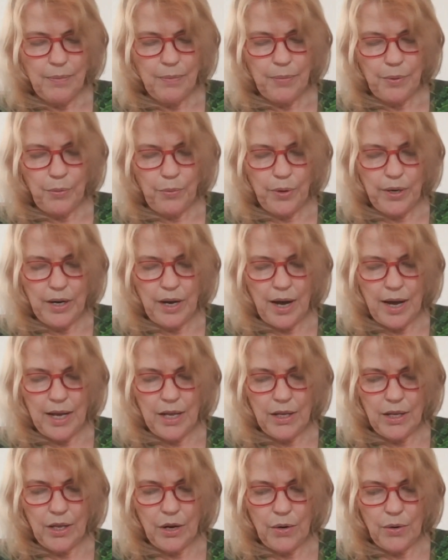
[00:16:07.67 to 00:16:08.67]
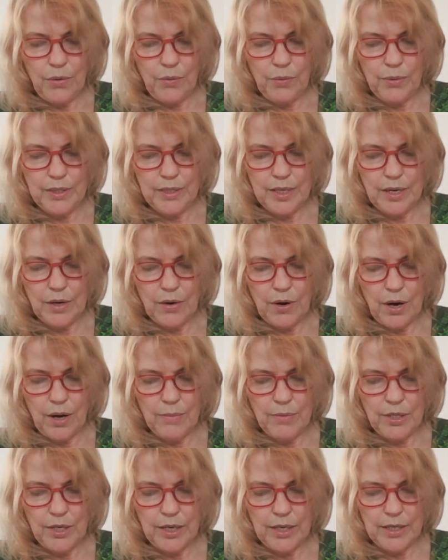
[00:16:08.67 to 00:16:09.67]
But when I alone was their
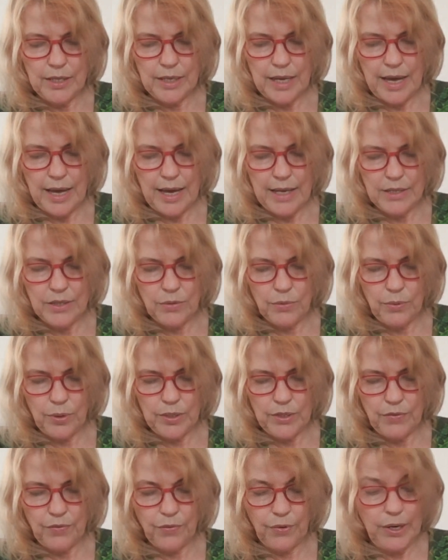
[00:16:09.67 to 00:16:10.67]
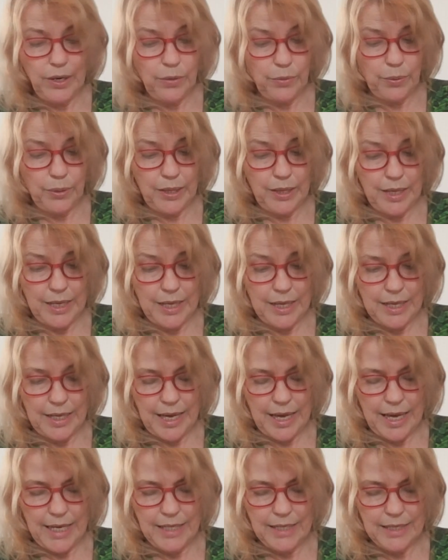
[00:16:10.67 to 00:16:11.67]
object, as was frequently the
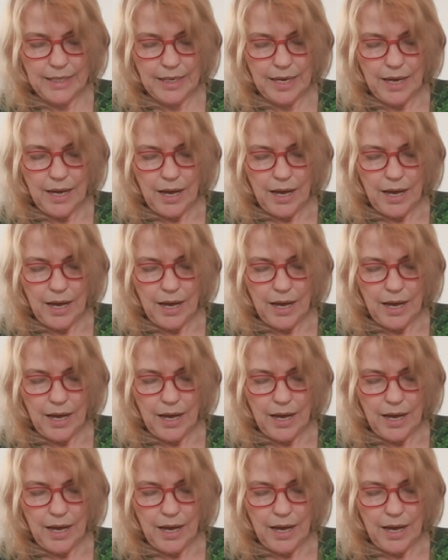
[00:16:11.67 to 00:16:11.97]
case,